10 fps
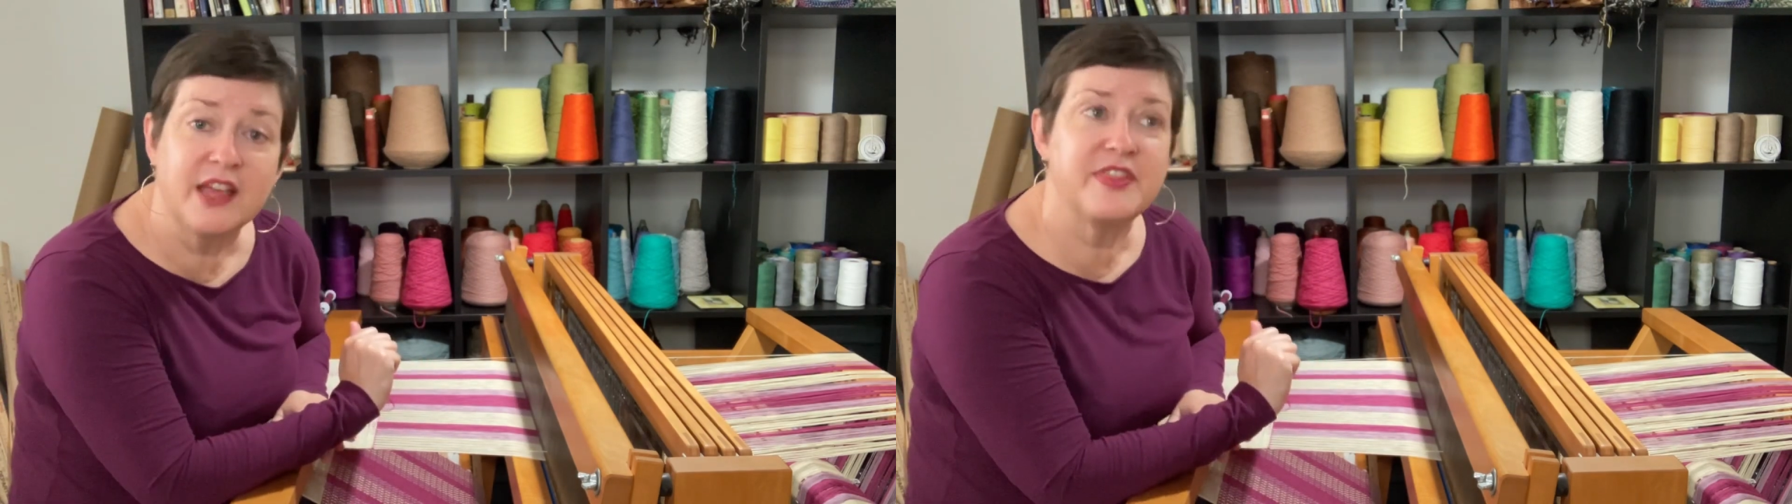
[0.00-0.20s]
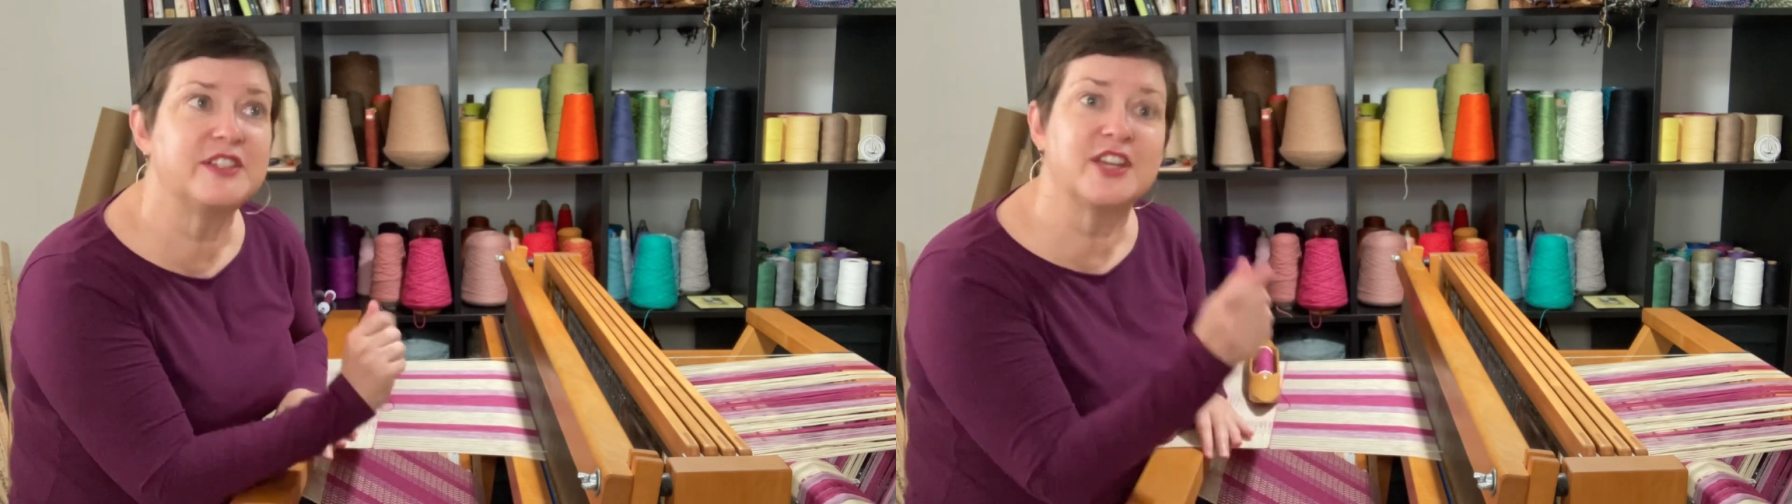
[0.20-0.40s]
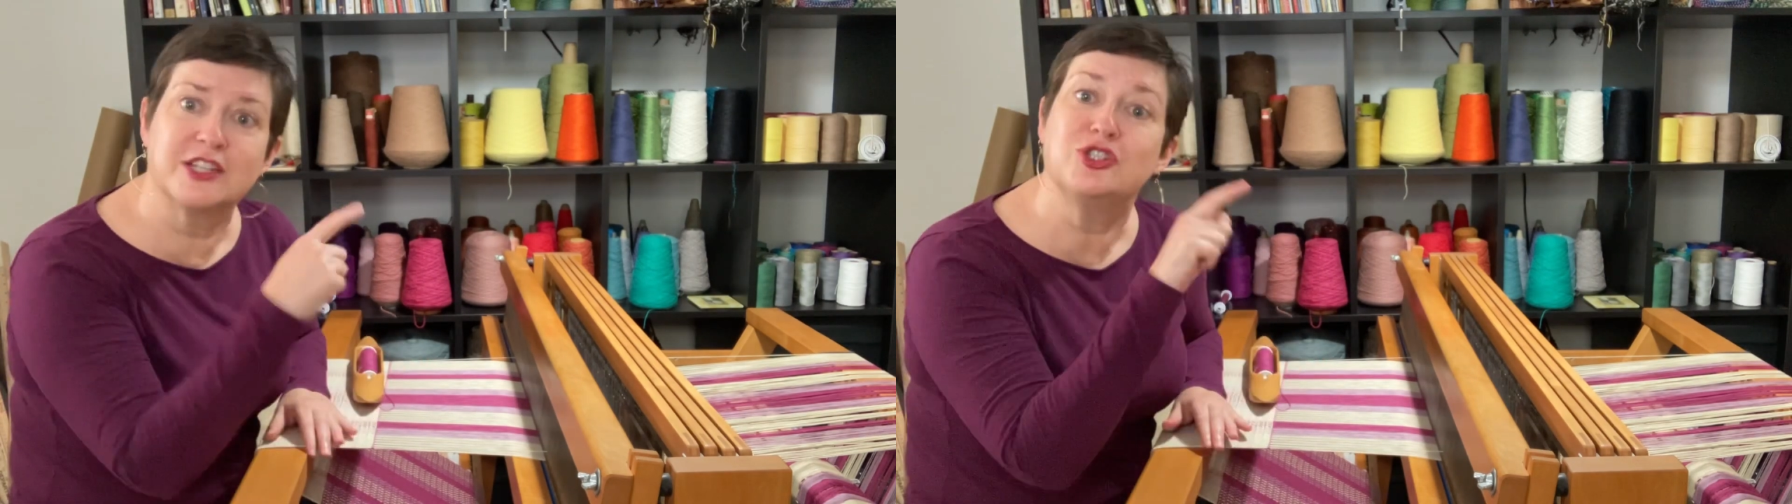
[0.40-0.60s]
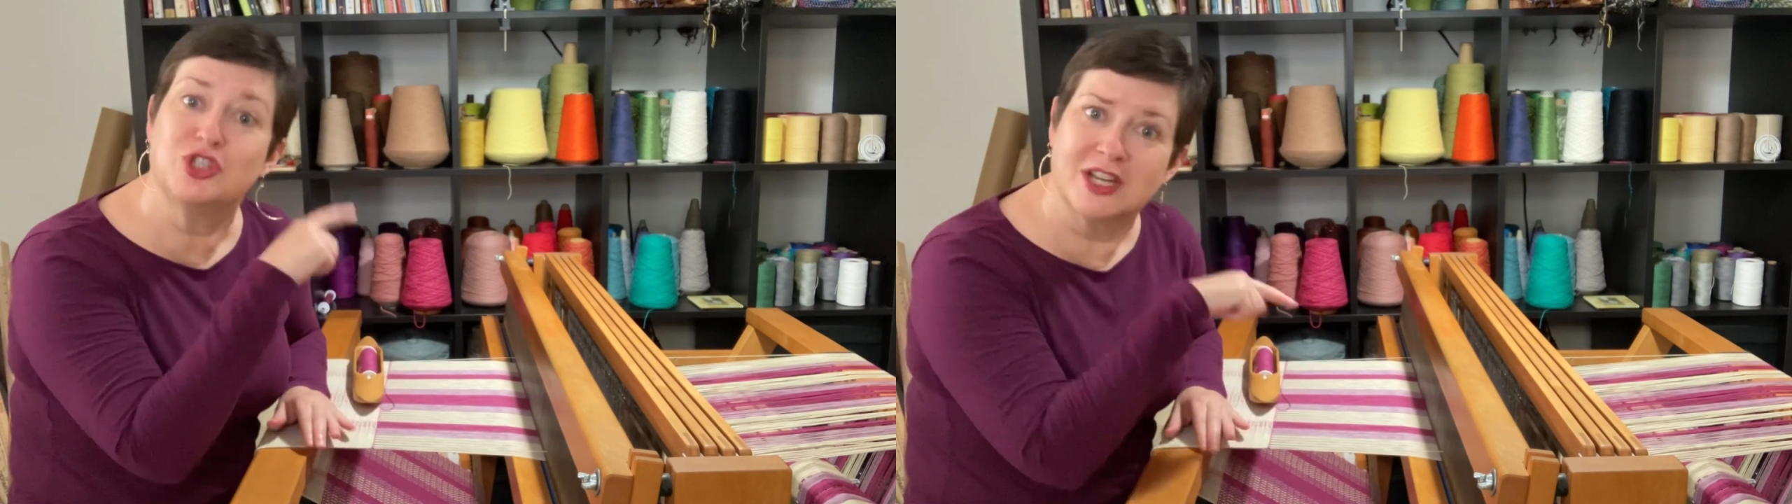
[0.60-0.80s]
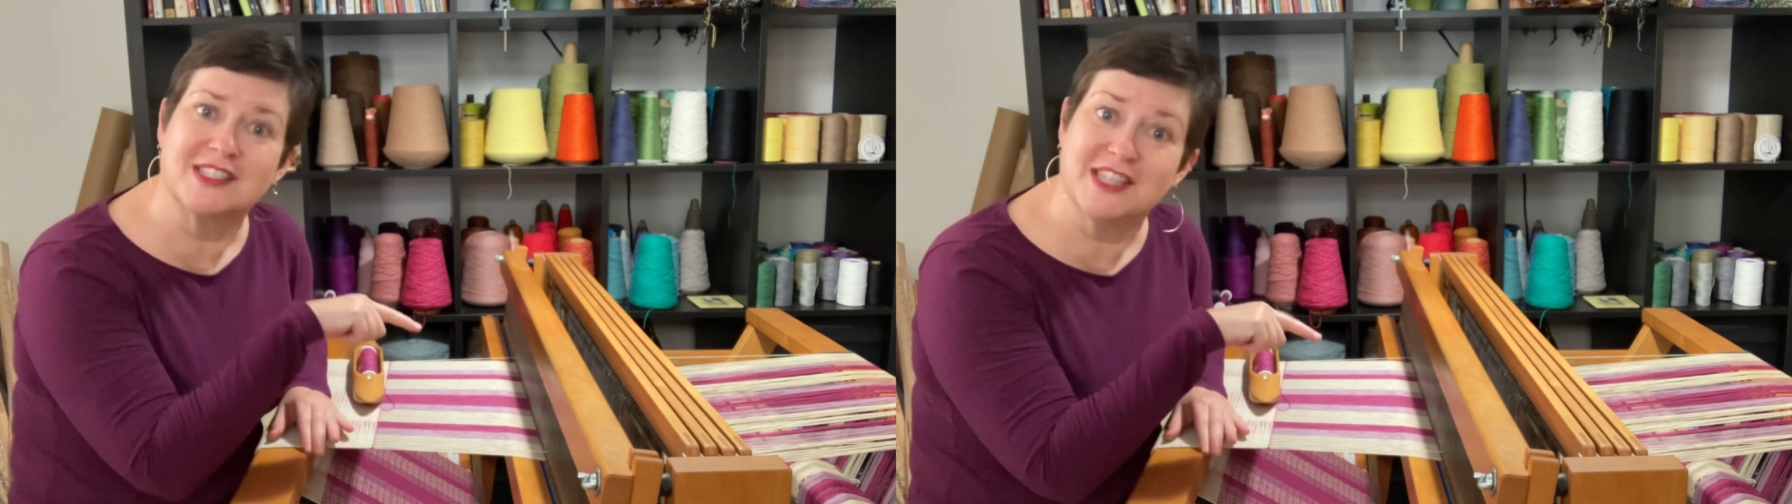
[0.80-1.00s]
that does
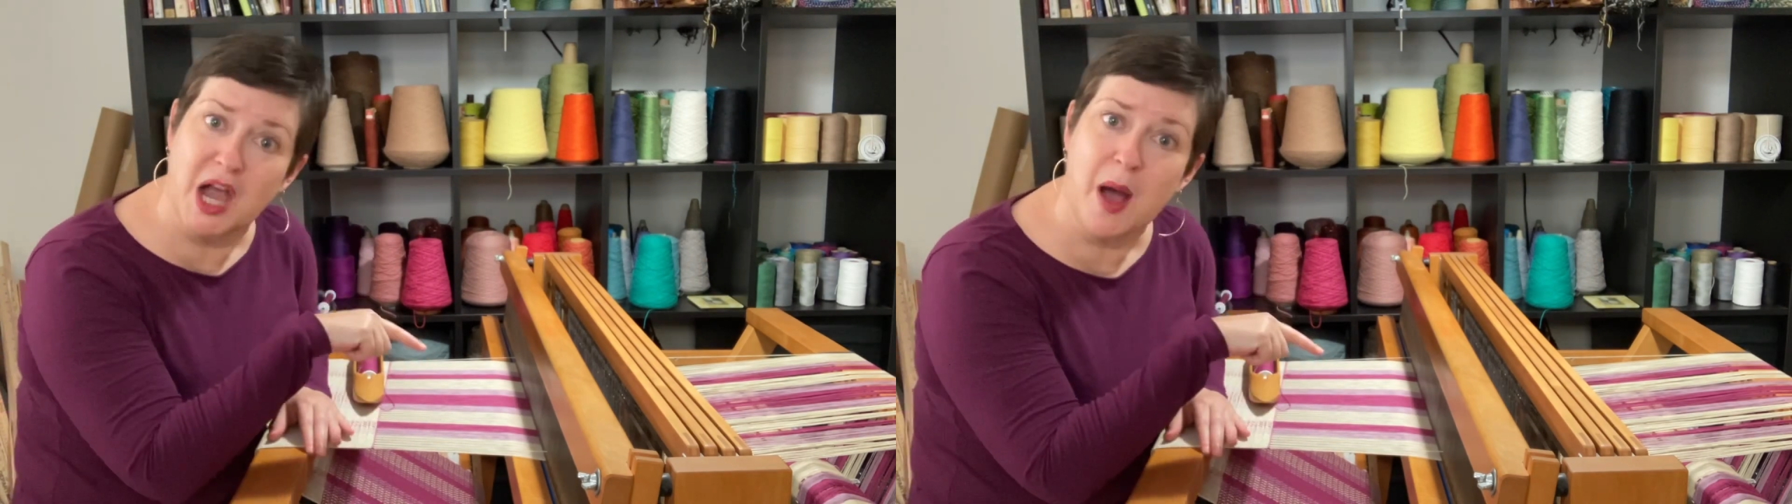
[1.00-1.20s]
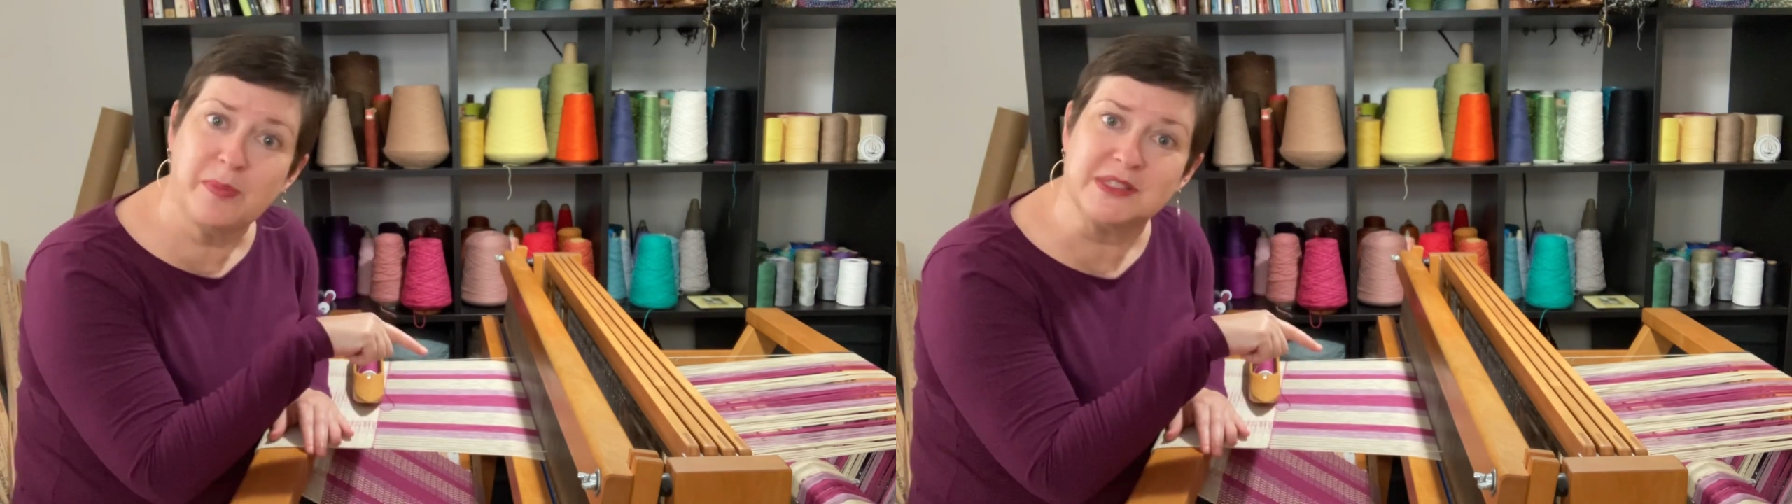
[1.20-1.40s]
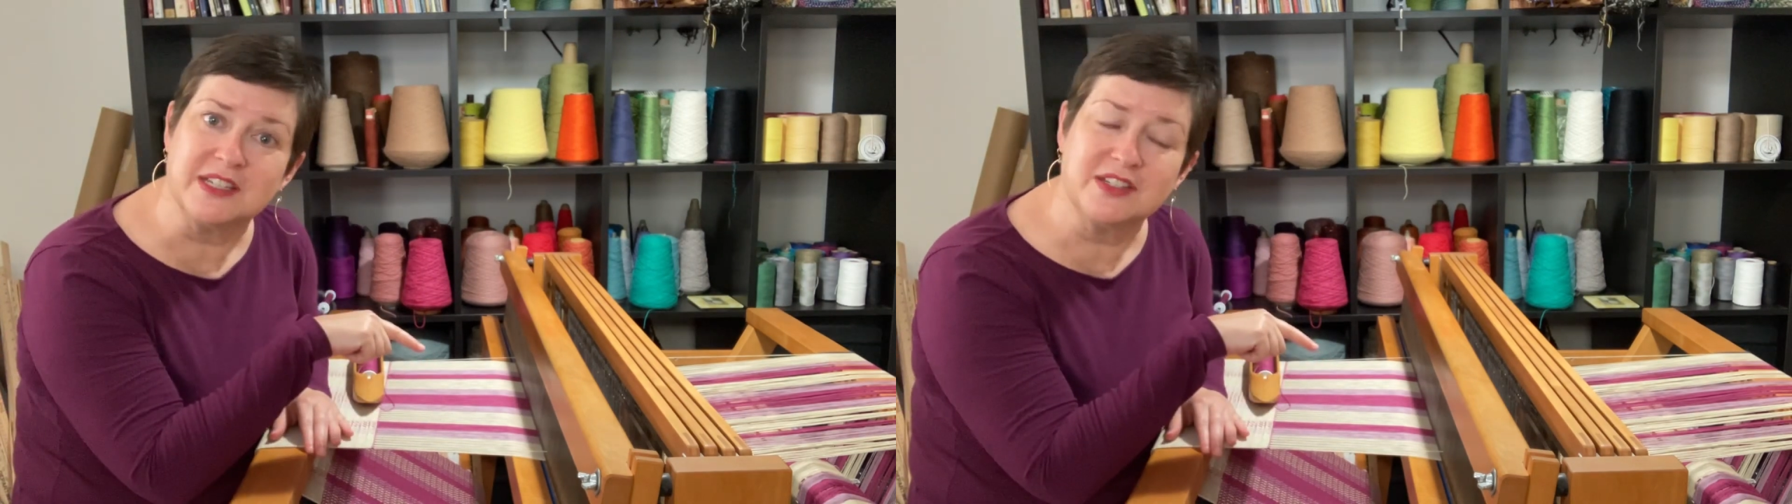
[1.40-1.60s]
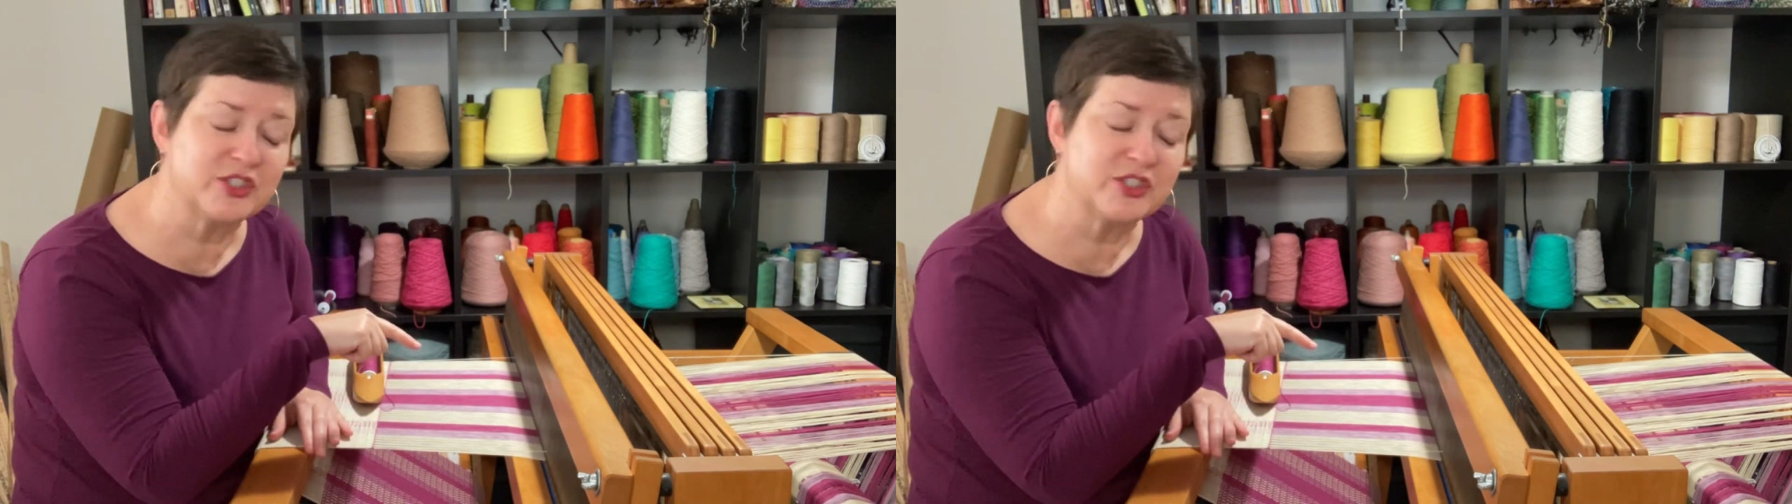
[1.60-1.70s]
just the opposite.